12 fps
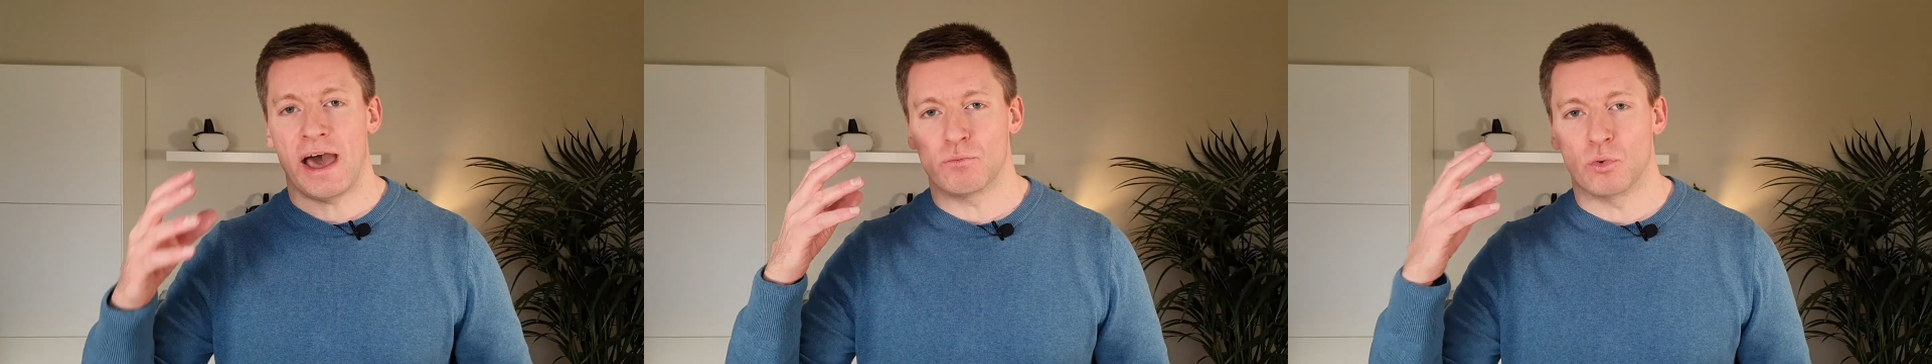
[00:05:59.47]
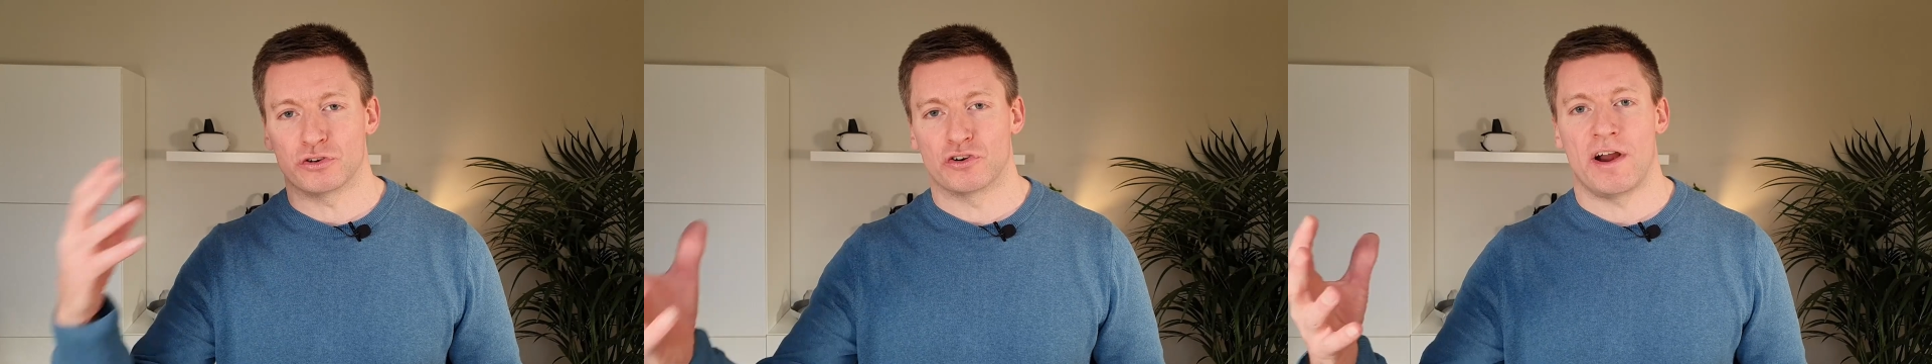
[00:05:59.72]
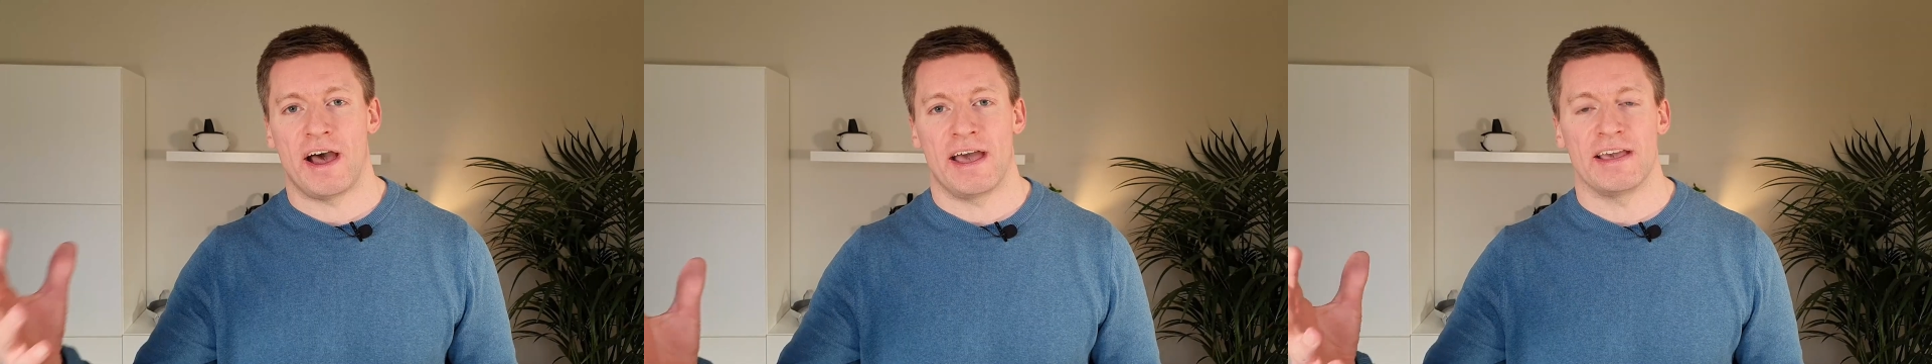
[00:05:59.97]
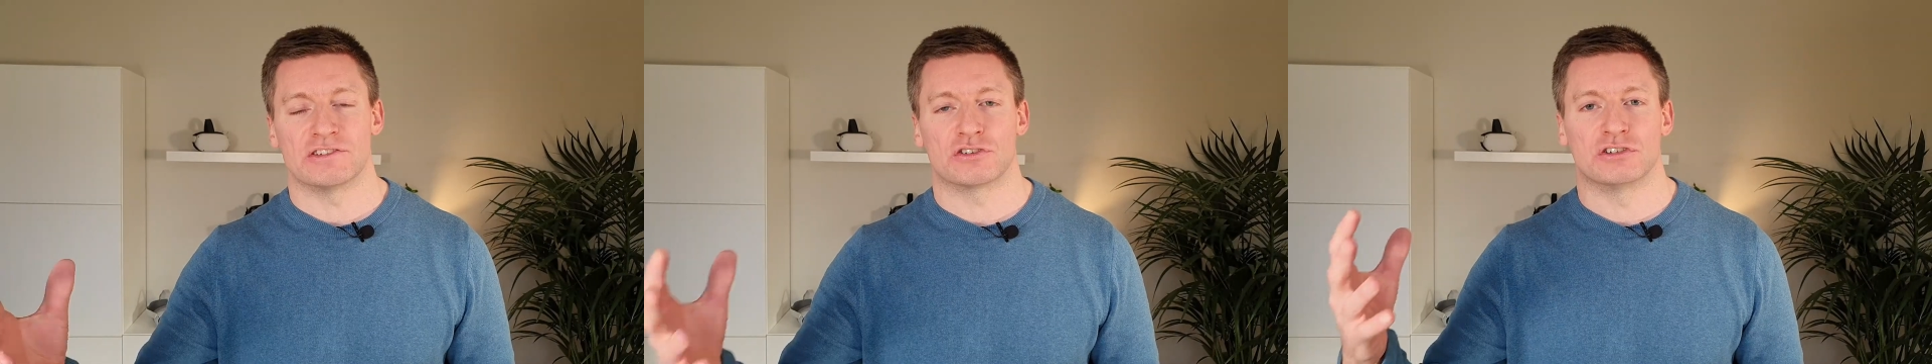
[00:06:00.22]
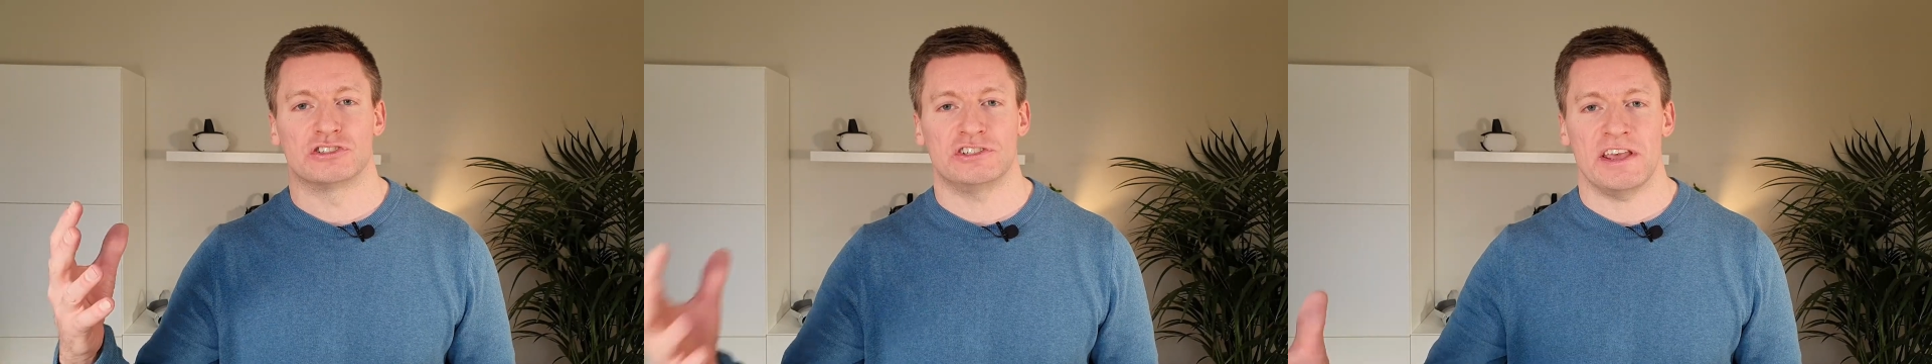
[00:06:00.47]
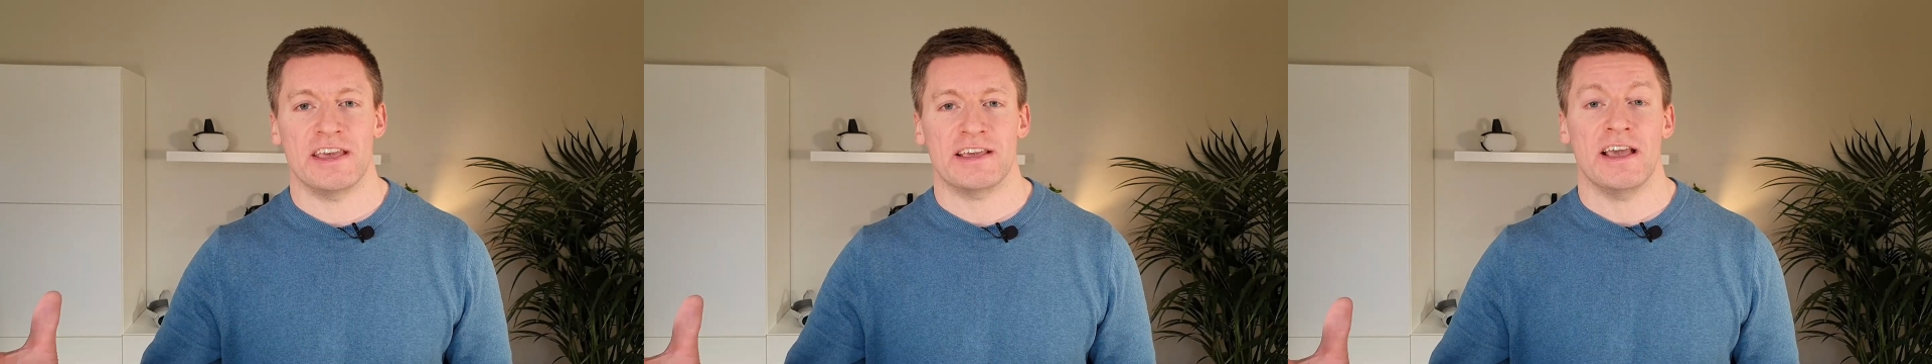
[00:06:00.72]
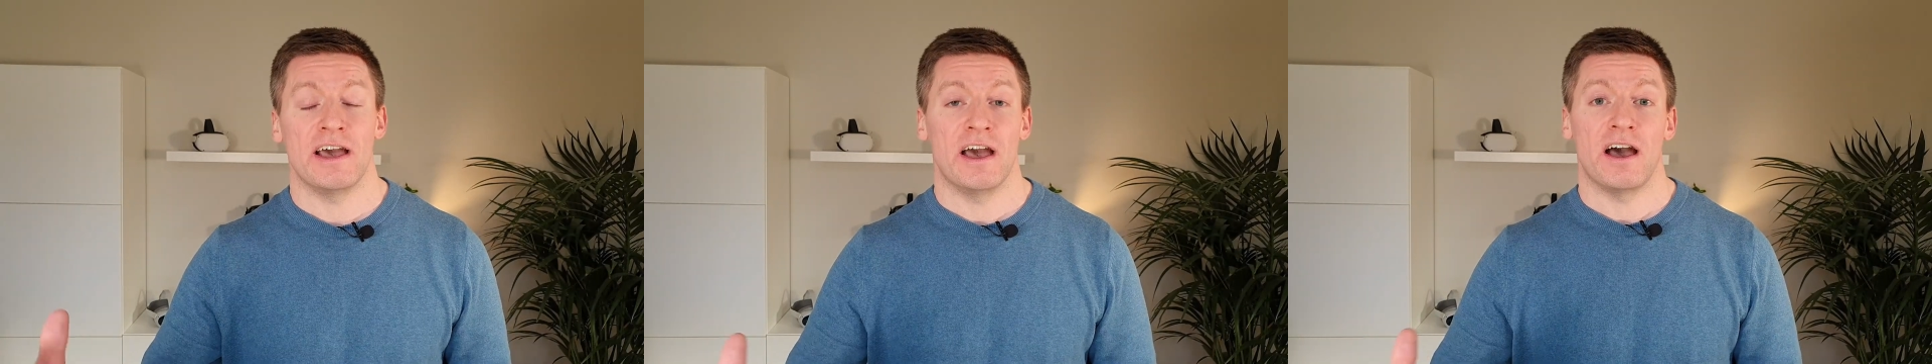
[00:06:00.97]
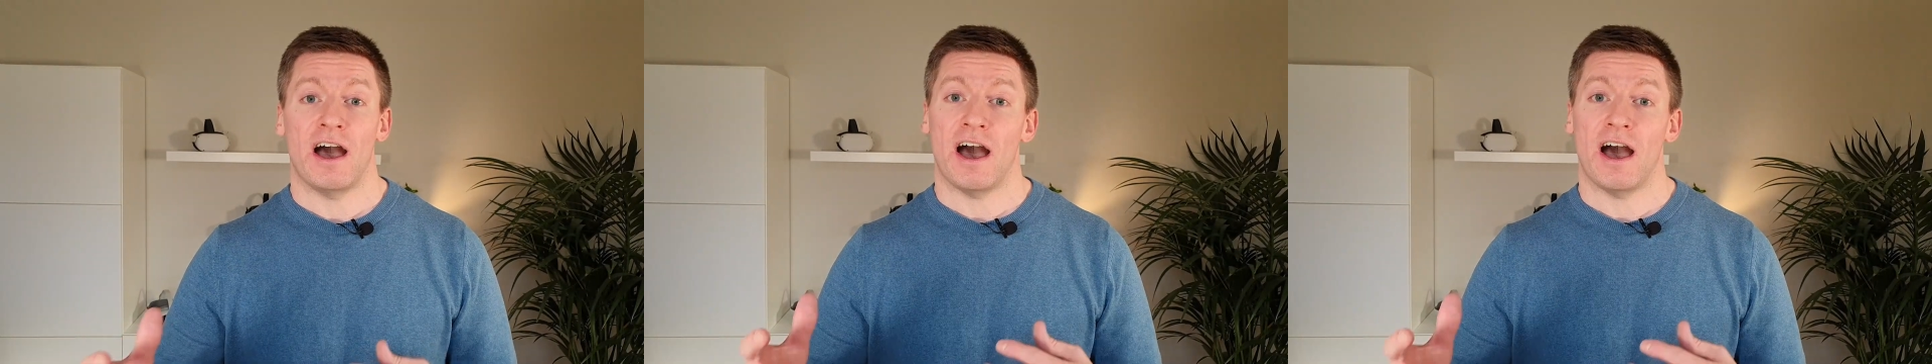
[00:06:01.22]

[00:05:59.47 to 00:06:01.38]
and what your eyes are seeing,